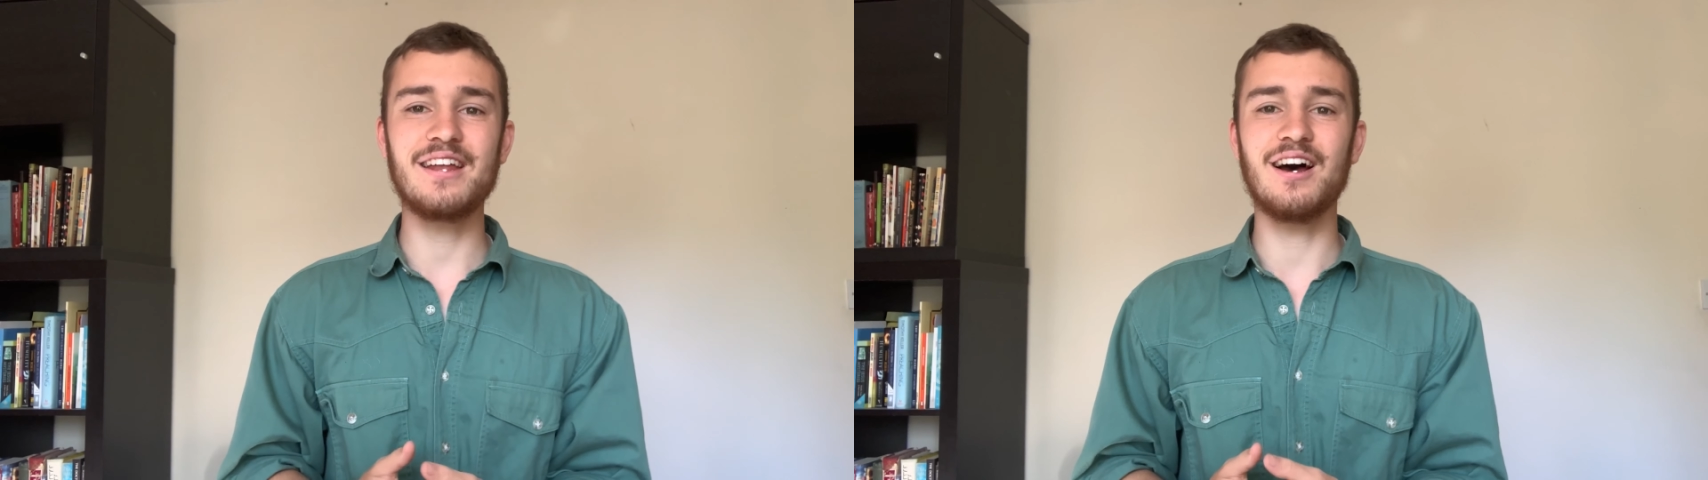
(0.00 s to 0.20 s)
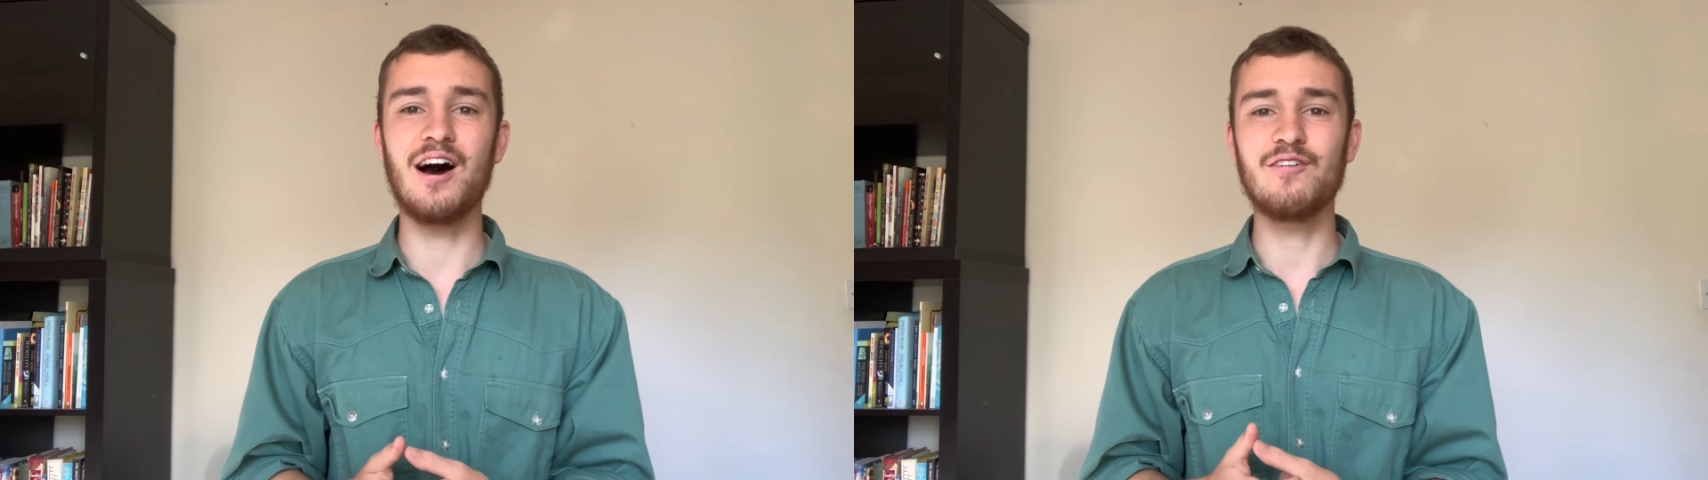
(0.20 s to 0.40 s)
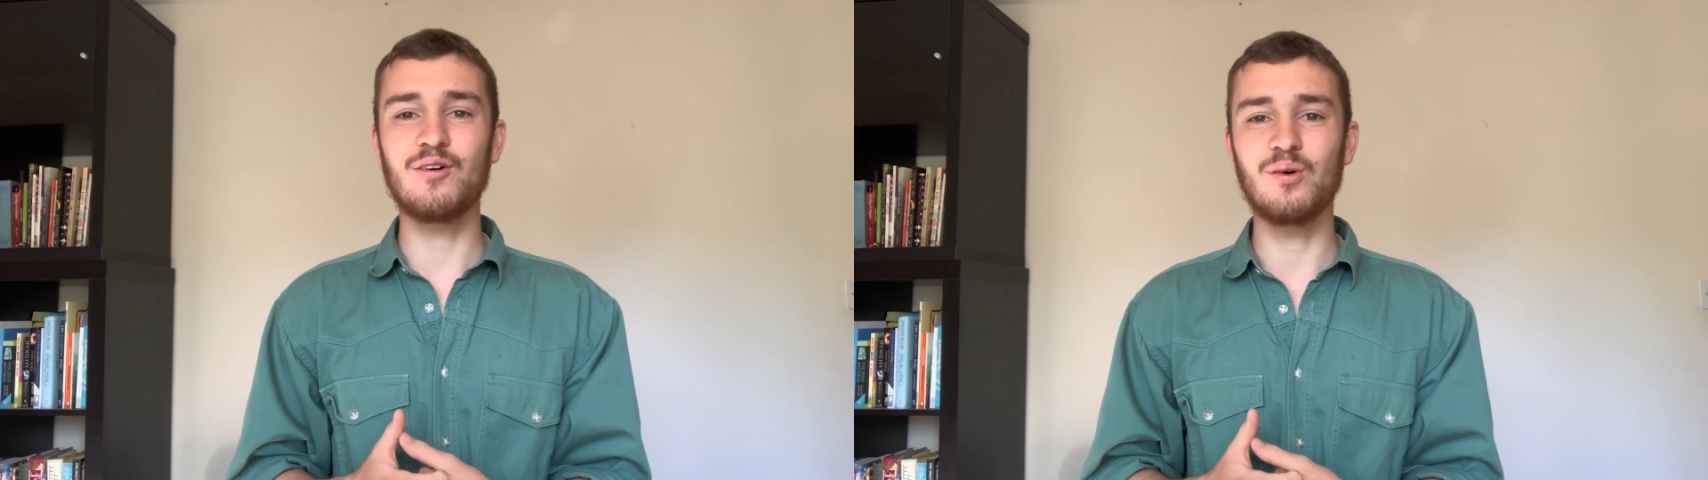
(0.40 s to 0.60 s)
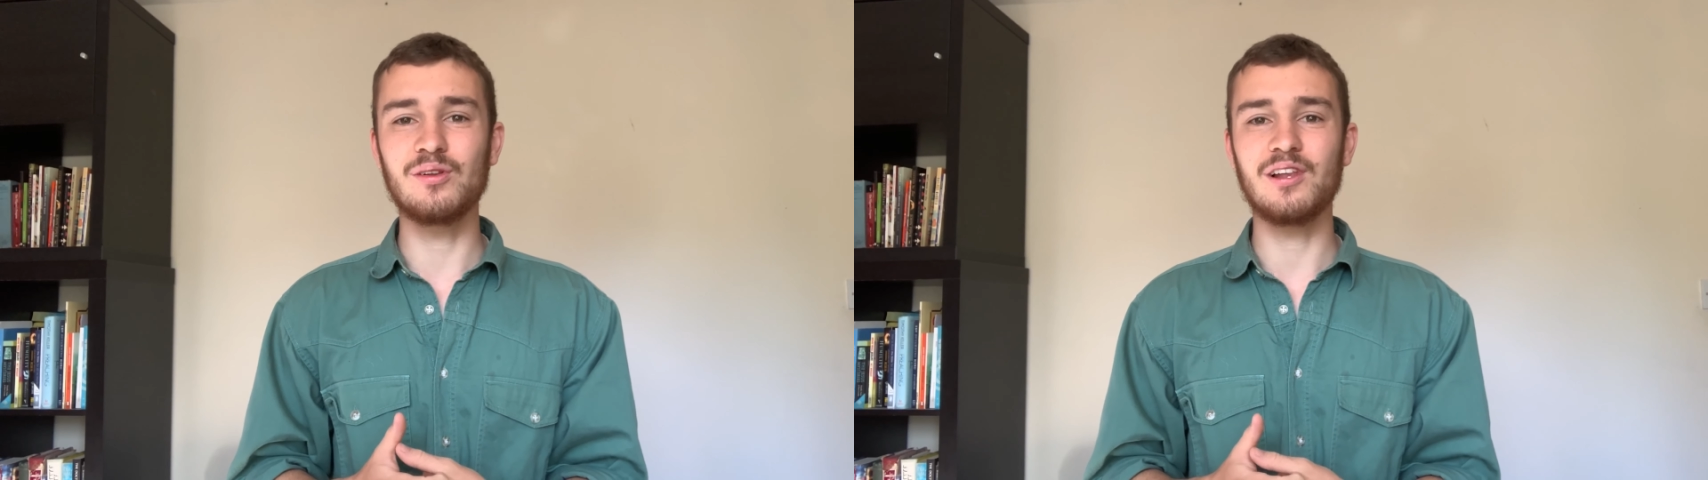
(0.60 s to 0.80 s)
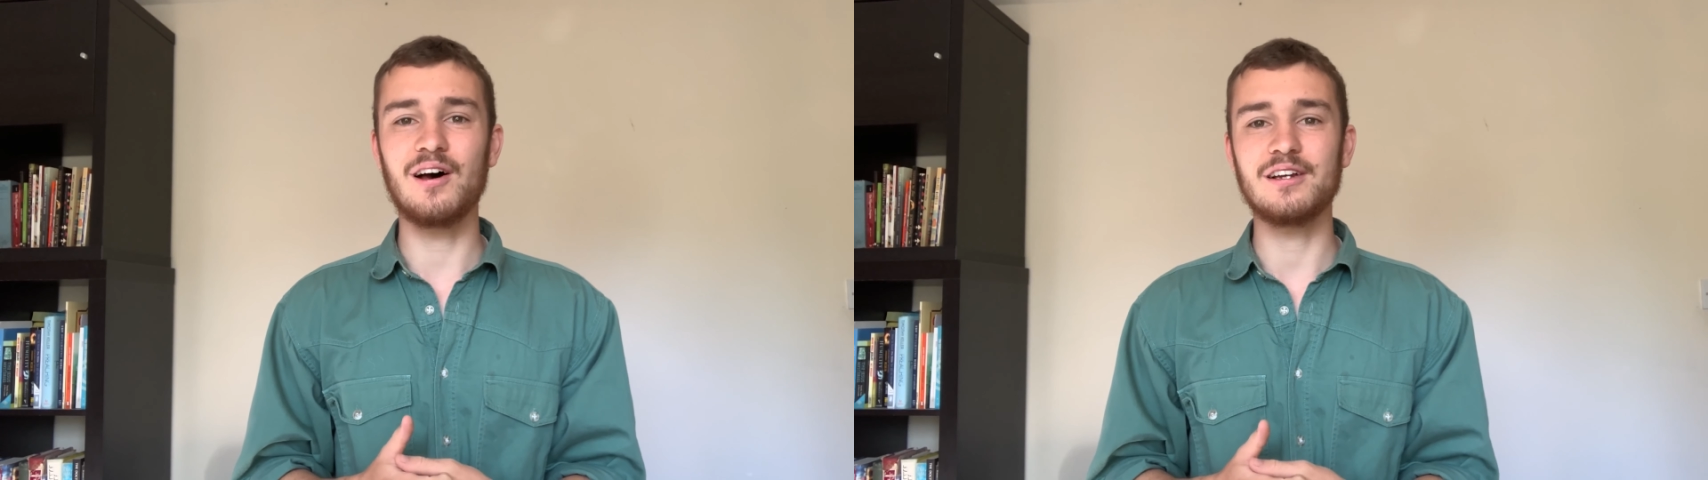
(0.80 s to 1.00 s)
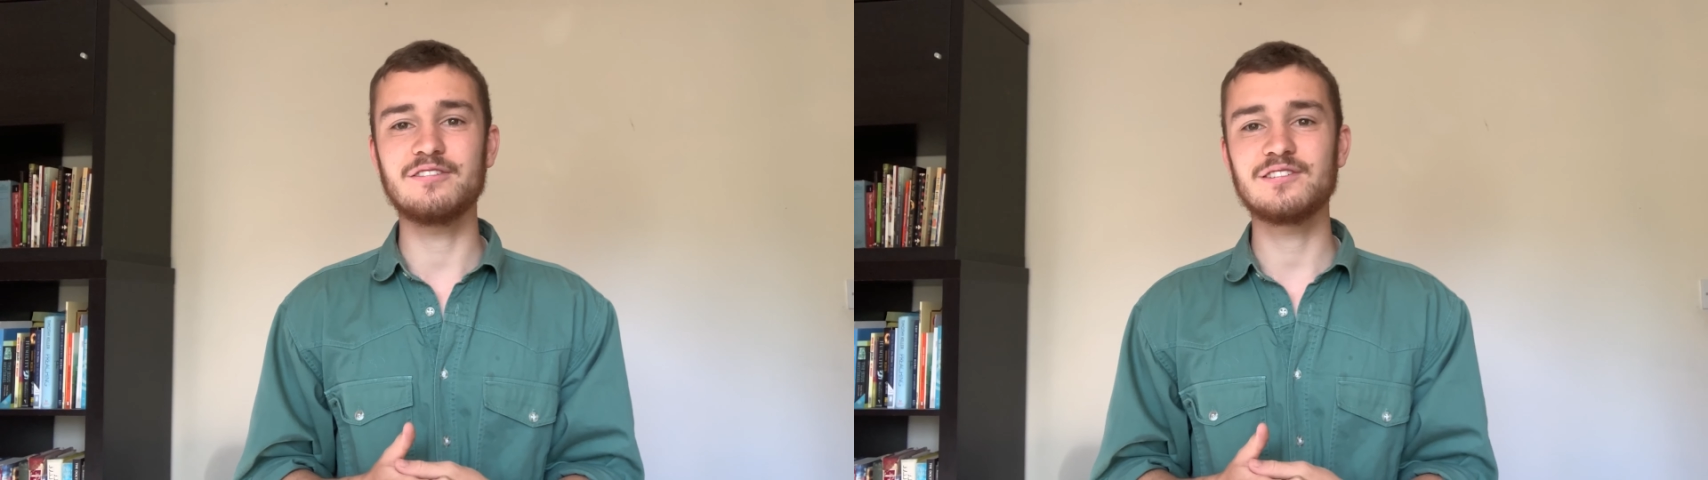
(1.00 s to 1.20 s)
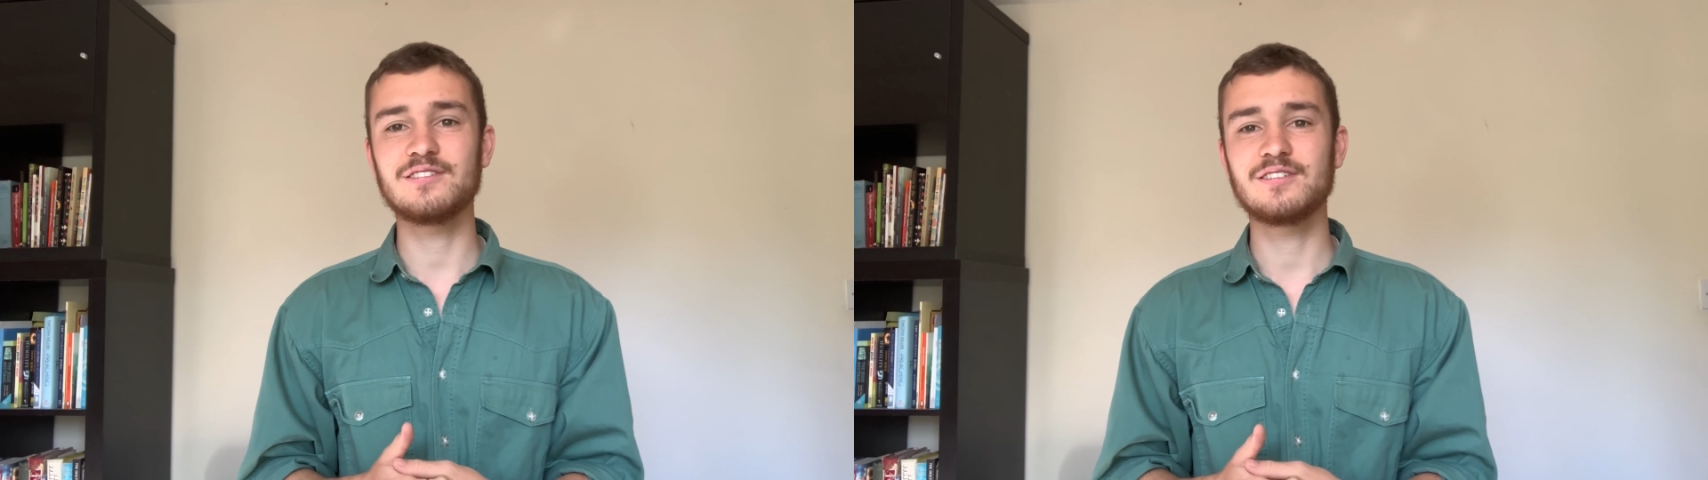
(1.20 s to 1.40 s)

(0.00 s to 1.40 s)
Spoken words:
of all life.